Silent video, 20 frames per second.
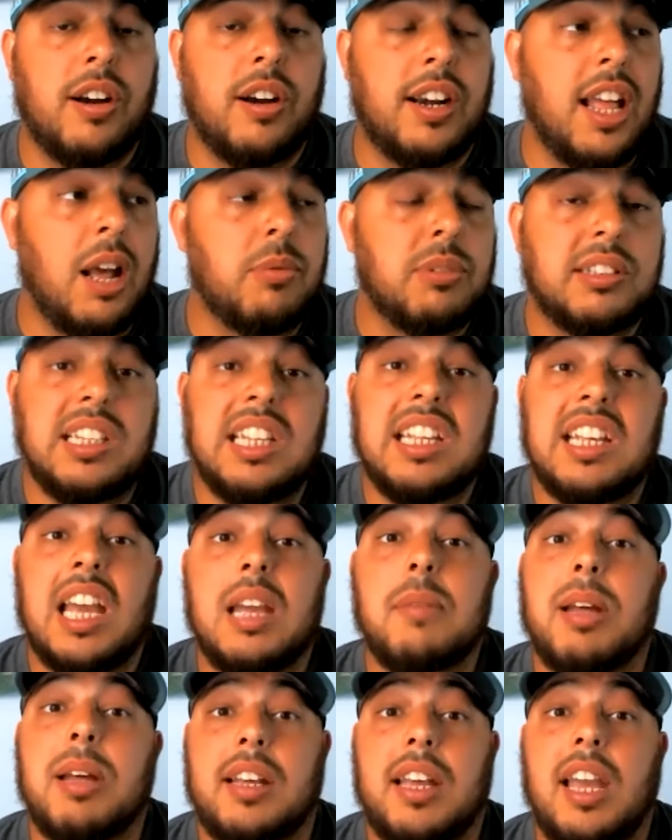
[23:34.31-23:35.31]
and that was
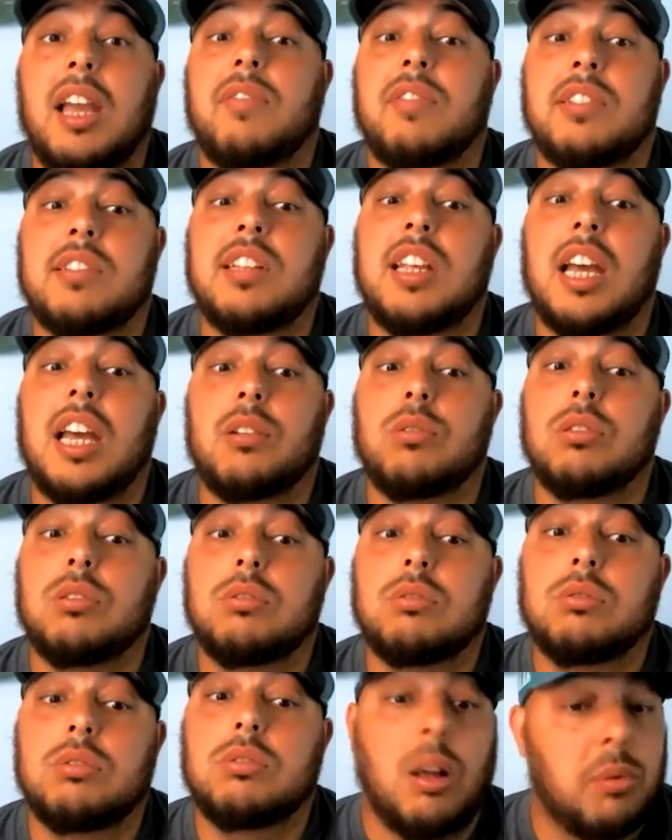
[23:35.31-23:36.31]
DK Metcalf in Seattle.
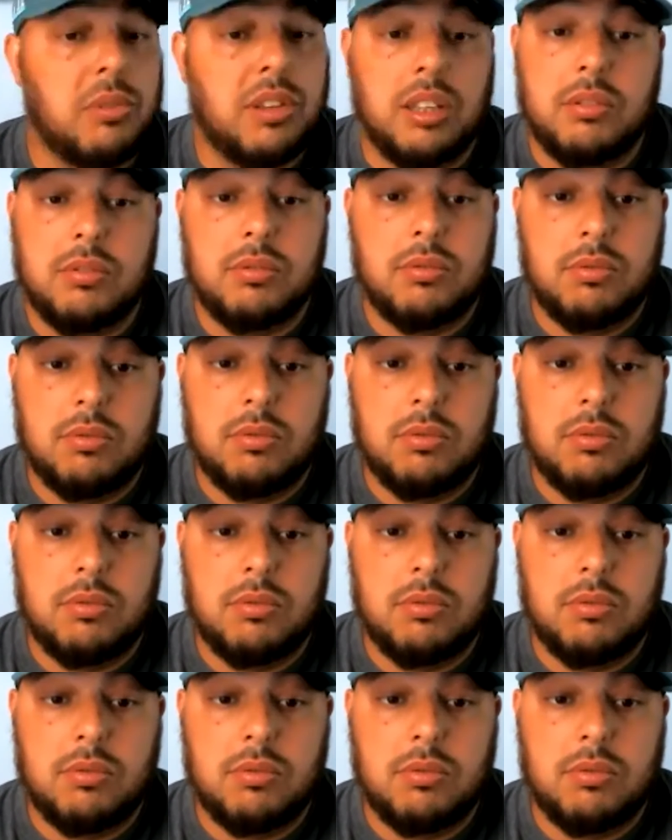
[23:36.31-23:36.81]
That was it.